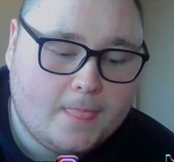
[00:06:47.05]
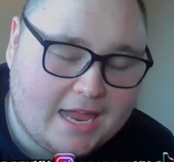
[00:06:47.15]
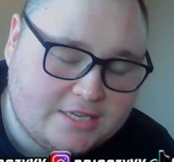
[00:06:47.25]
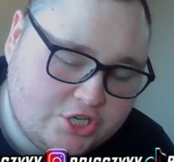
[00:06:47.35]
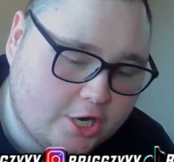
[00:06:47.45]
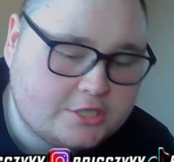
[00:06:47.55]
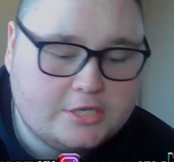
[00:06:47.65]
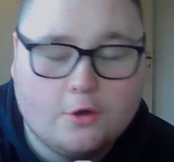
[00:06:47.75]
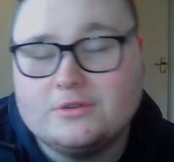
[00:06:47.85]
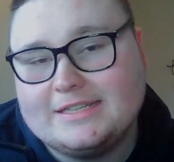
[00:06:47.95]
I just
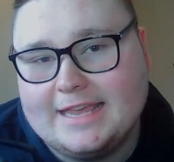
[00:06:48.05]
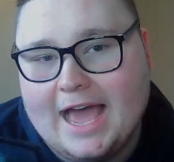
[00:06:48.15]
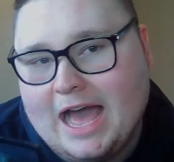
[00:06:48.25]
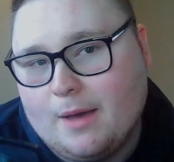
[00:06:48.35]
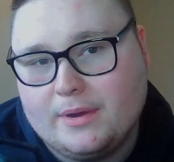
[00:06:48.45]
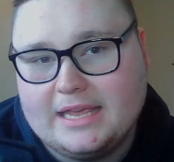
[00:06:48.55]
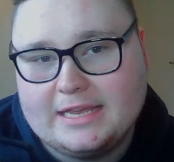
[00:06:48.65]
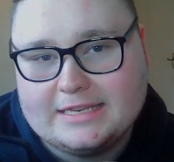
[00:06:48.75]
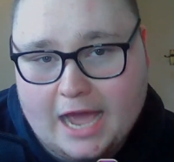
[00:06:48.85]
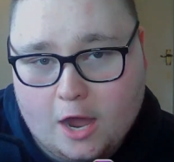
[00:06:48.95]
don't see it
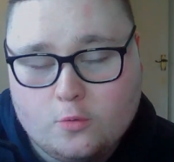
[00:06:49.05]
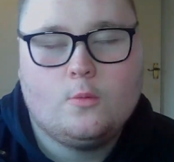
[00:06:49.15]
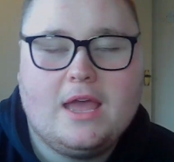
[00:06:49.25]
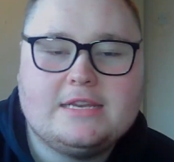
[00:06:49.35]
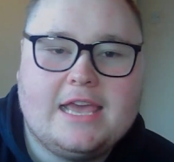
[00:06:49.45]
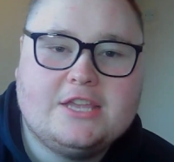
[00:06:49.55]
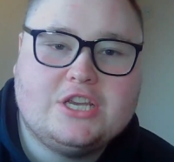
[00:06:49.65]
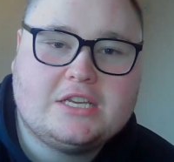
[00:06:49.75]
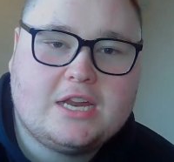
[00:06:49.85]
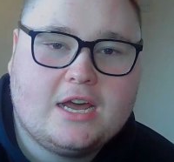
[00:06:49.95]
happening now. We had
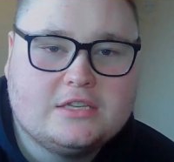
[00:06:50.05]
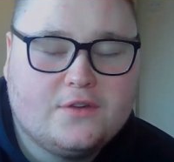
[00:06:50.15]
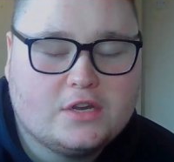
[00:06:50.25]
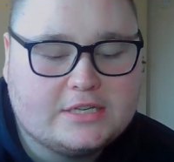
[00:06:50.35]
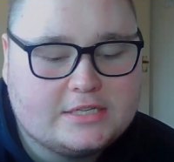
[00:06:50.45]
AJ Styles versus